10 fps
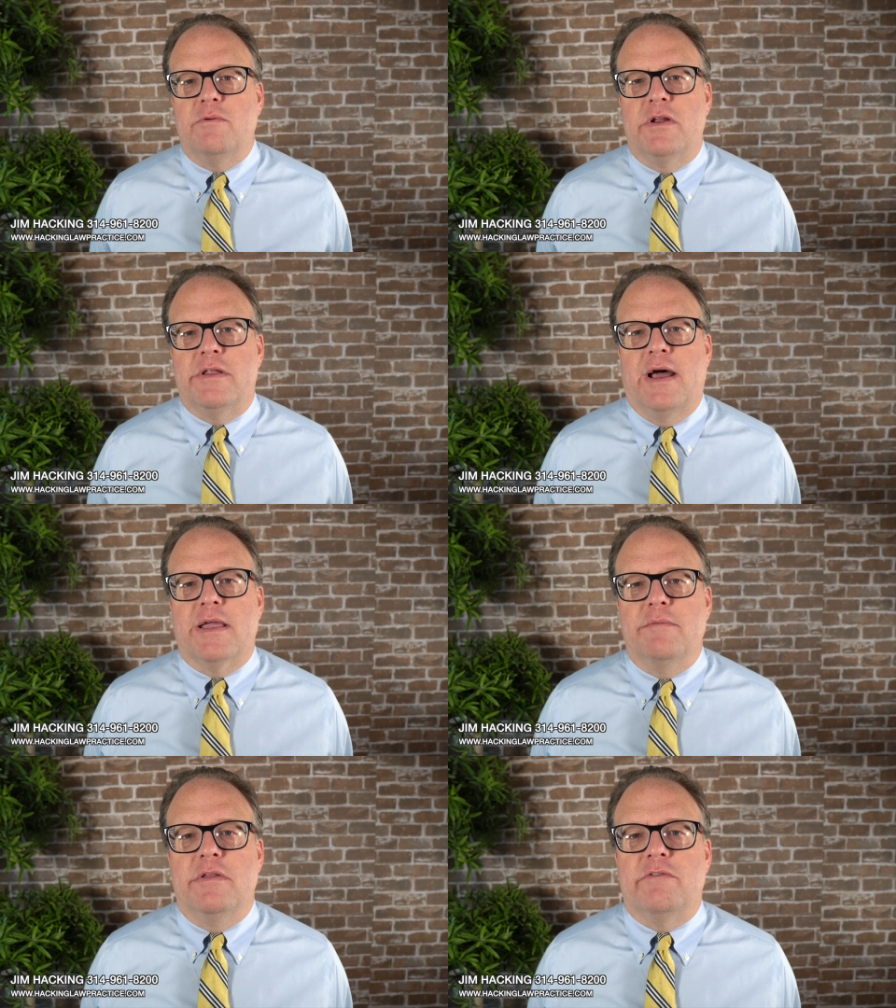what
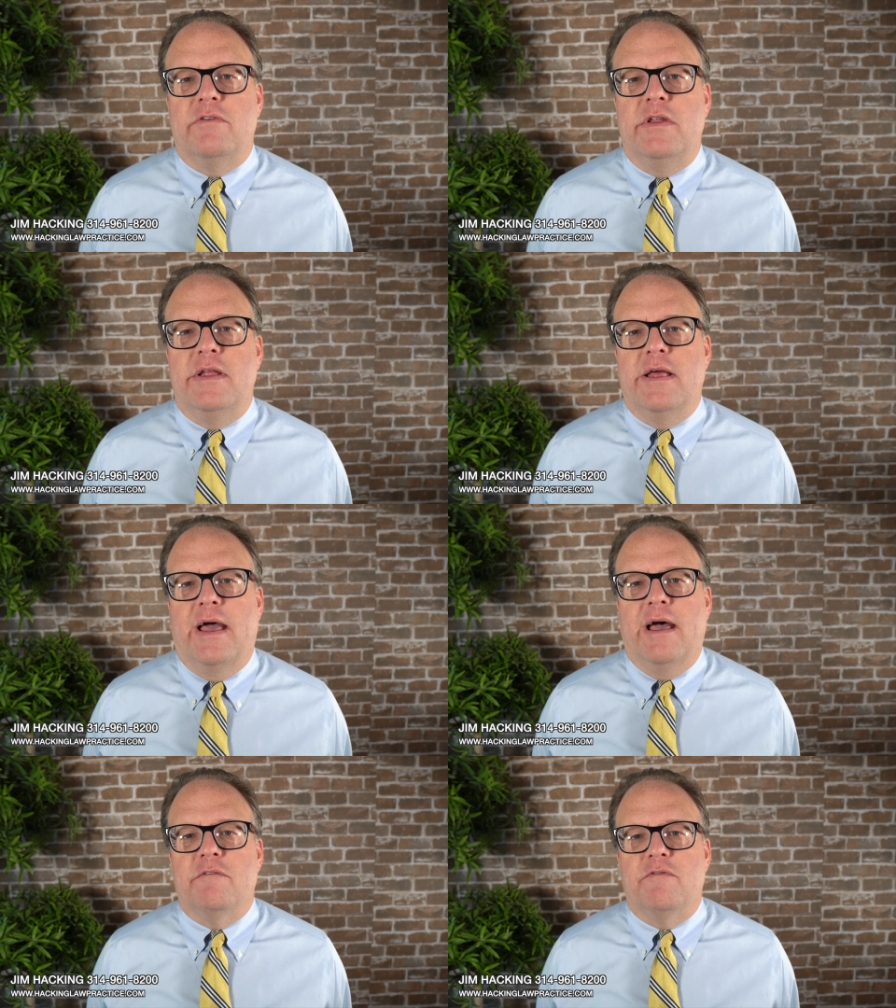documents you need to
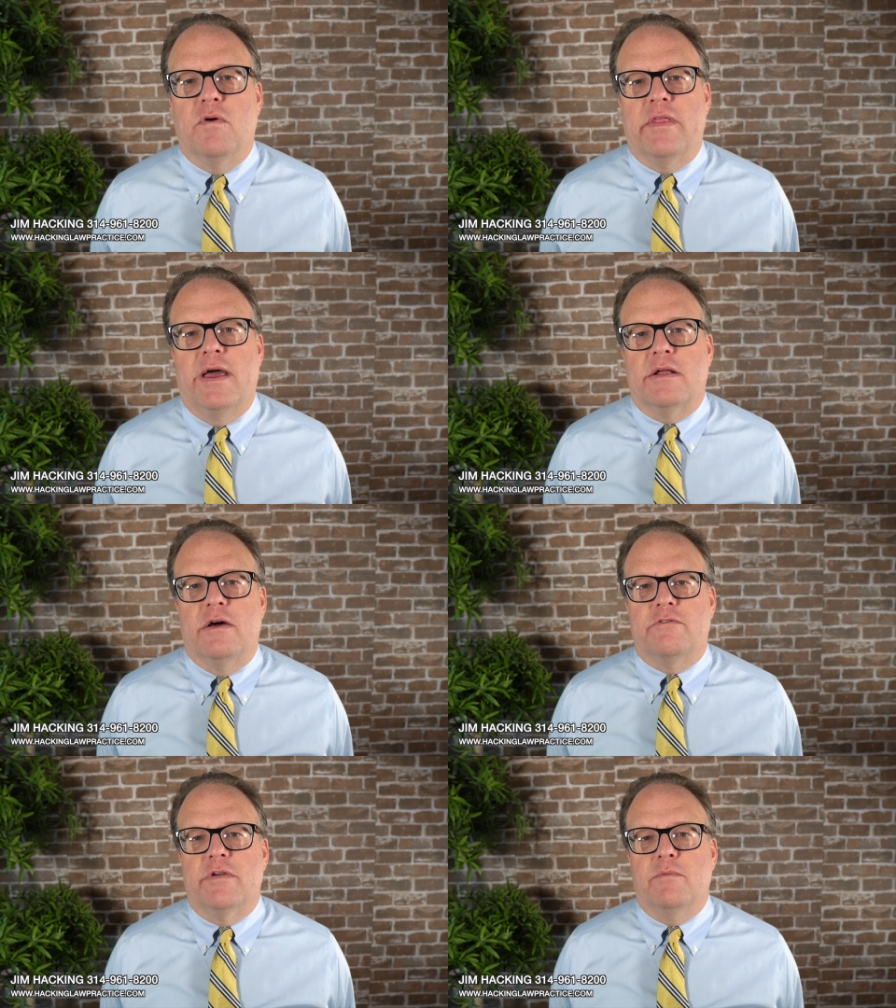have for that
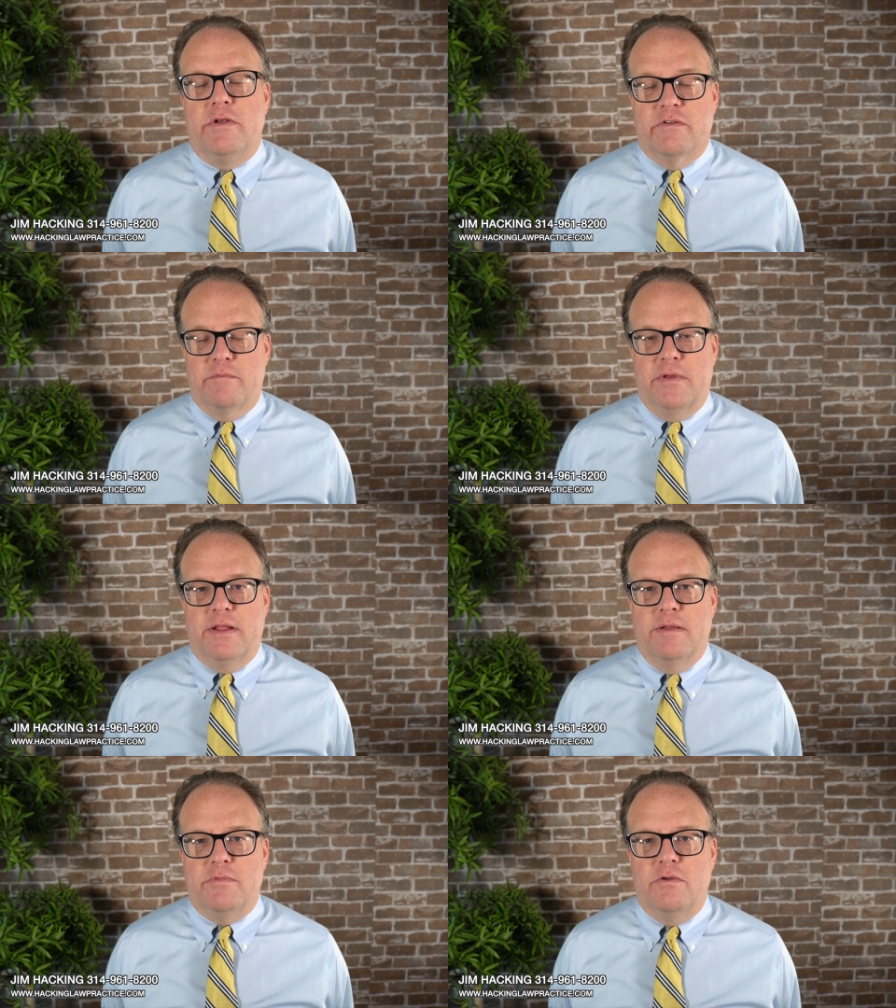country when you're
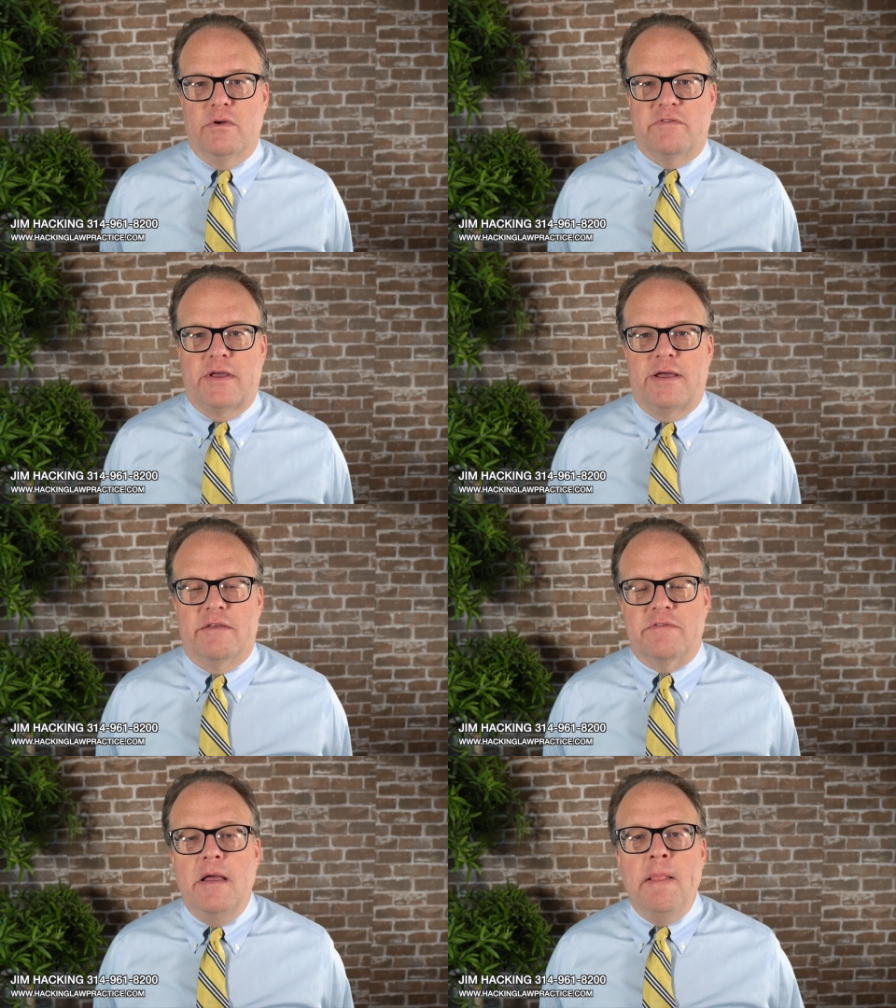submitting them to U S C I
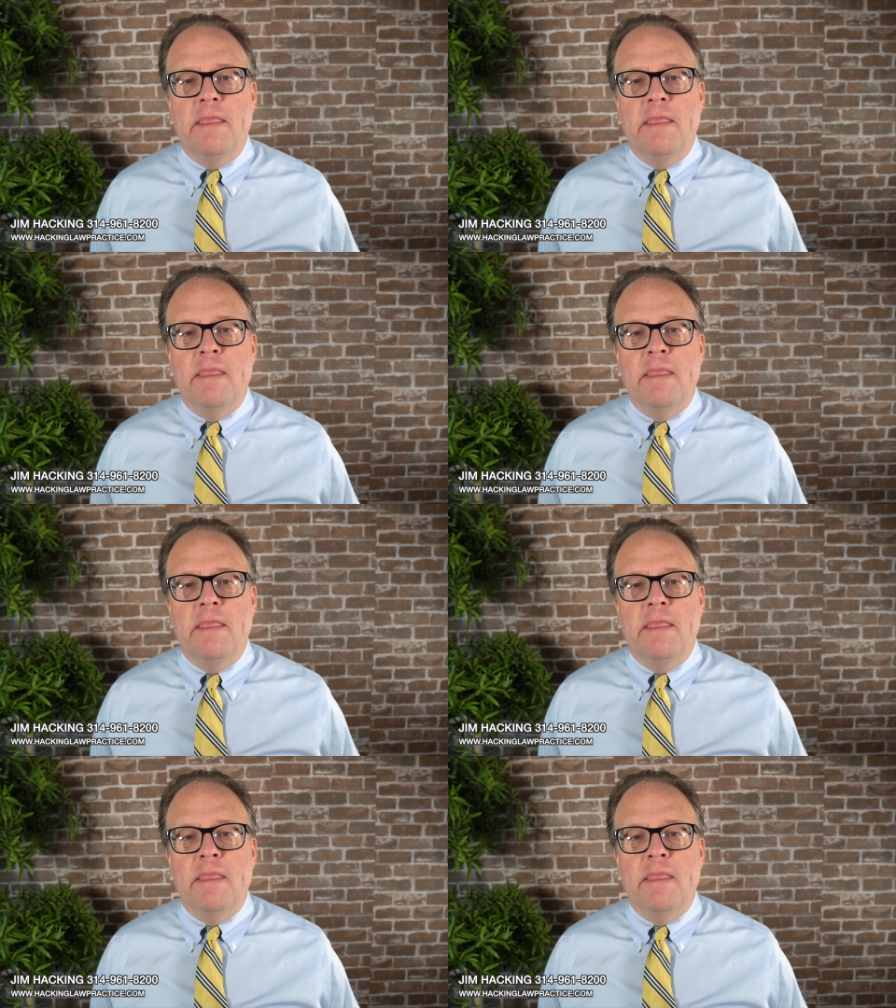S.